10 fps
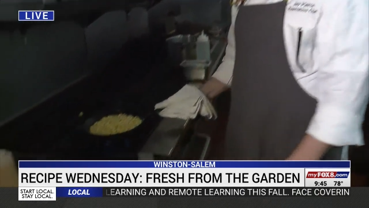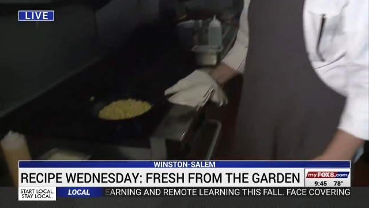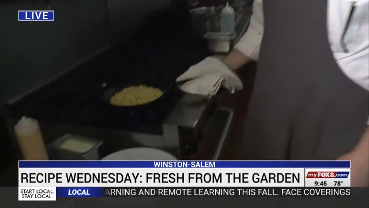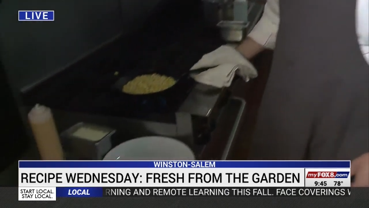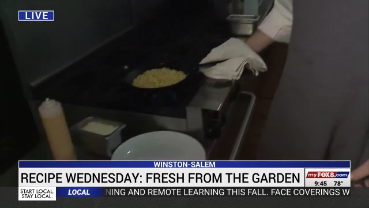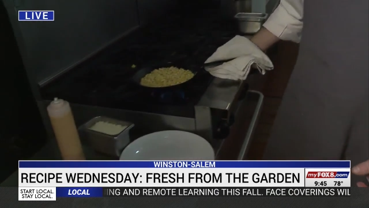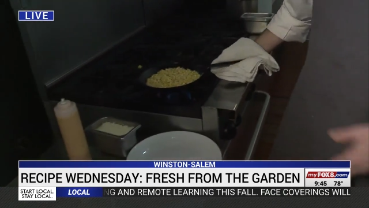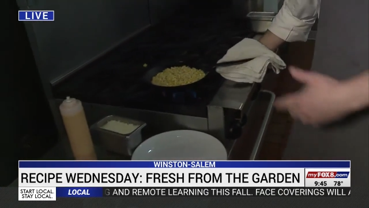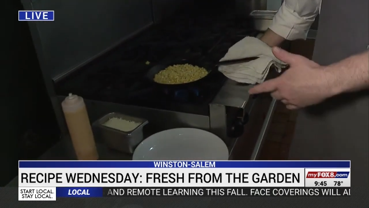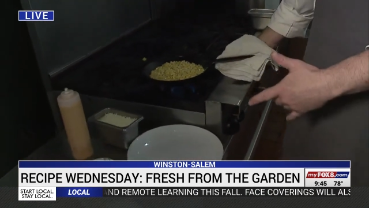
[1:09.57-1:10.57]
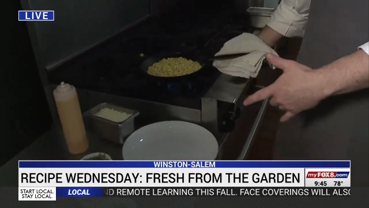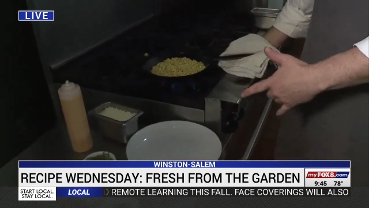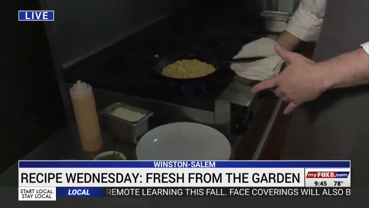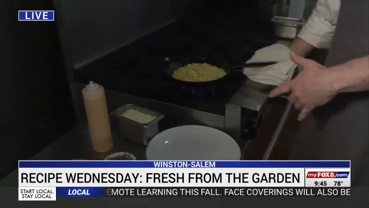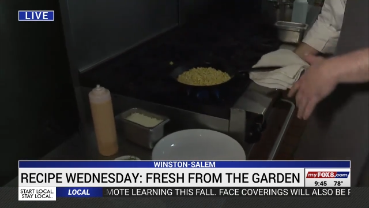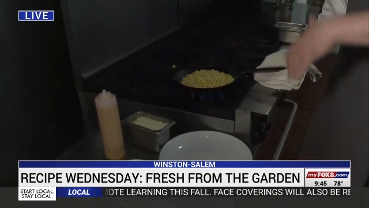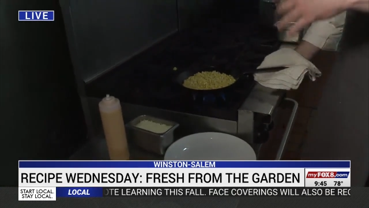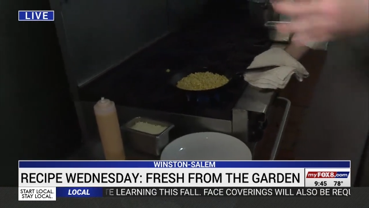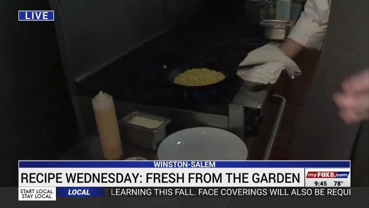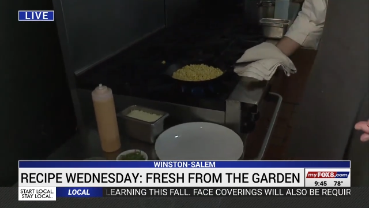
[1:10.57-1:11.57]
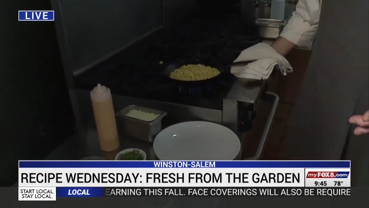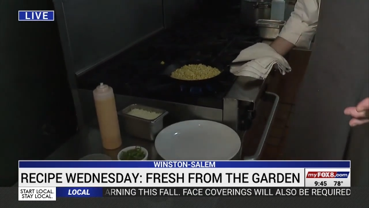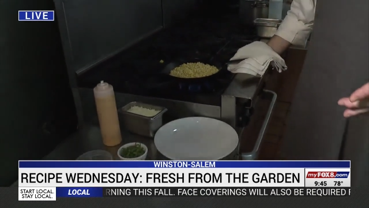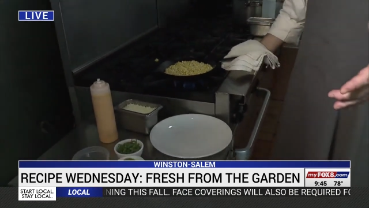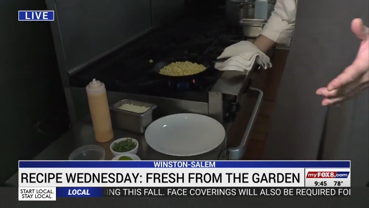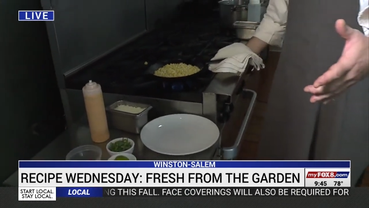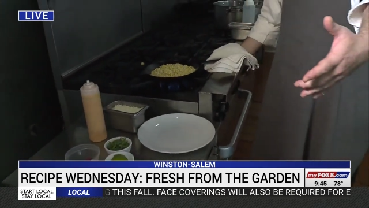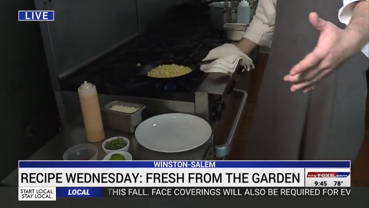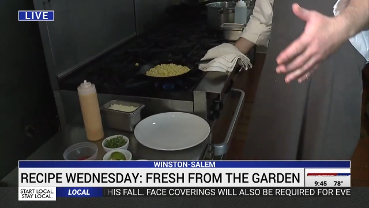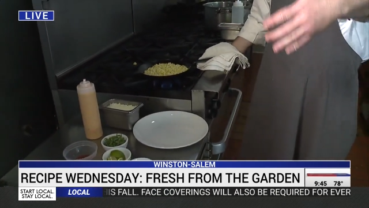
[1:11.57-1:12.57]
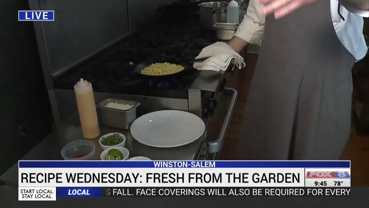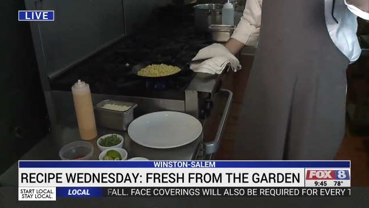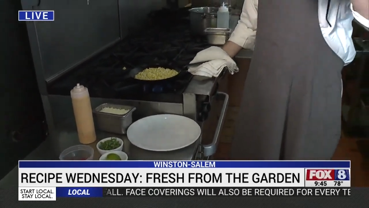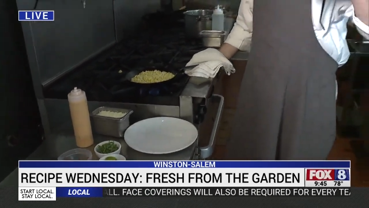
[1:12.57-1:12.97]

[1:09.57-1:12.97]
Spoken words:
Nobody's mouth can be seen.